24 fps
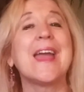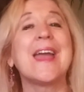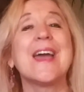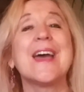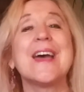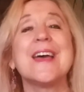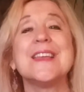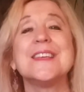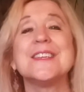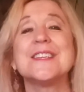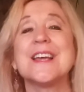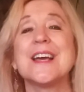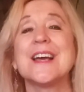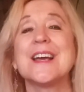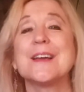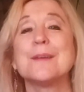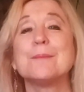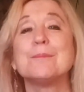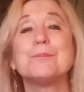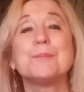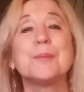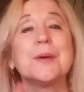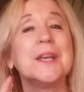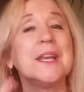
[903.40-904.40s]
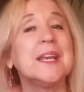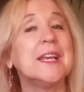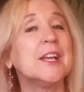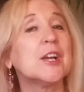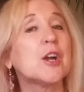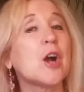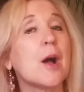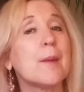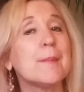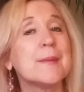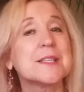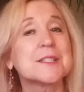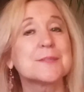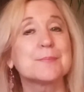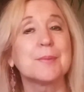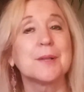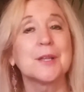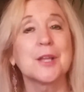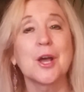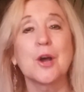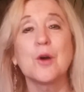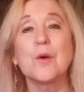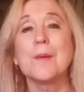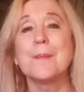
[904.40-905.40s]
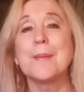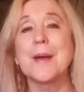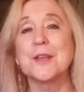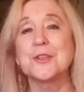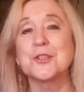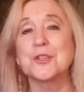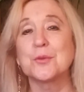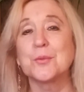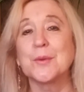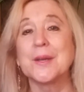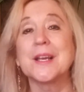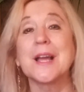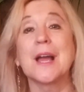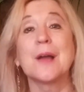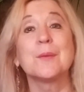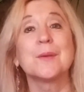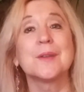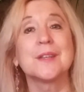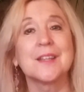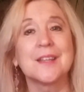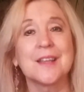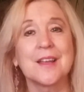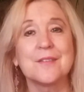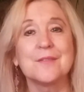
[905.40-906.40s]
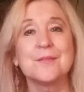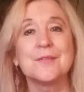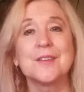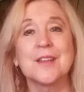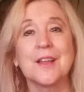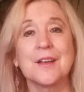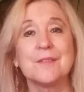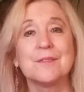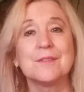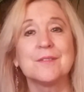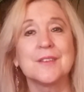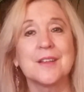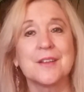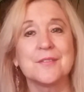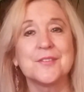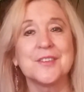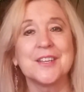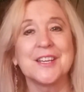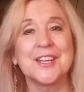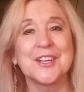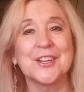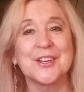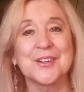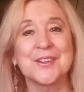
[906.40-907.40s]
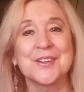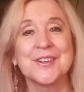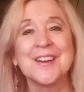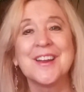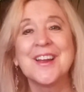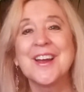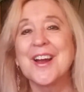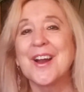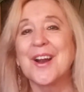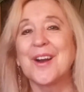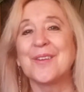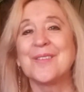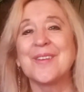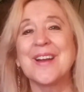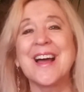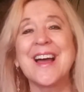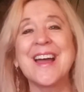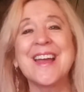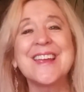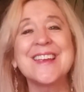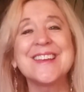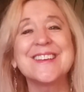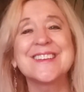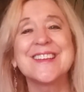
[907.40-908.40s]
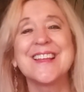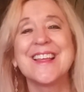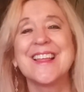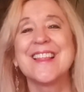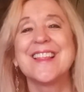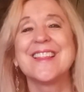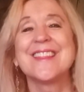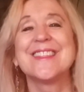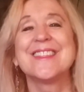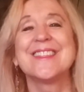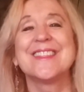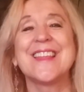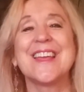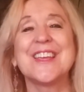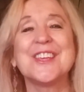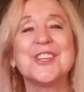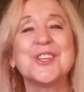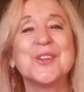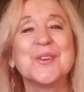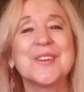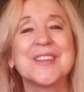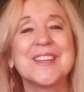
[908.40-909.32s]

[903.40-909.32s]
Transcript: and put any comments below about your week. I would love, love, love to hear. All right. Thank you